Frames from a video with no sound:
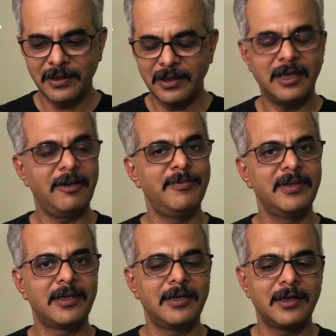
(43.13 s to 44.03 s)
I have been
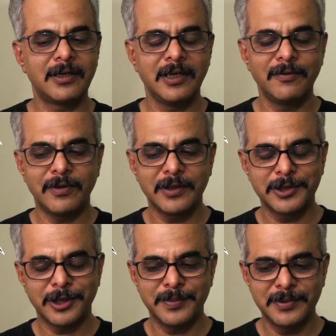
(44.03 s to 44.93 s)
conducting
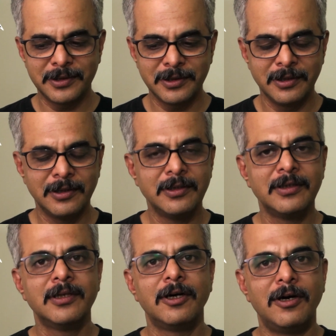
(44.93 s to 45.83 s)
workshops
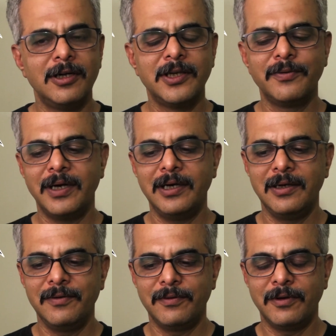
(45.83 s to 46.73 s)
all the while
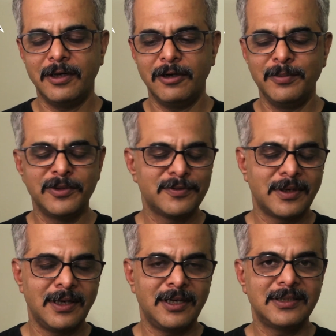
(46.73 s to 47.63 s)
for
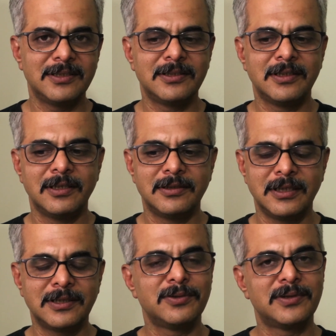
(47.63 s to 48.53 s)
last
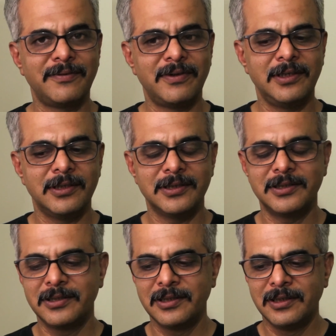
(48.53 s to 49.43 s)
6 to 7 years.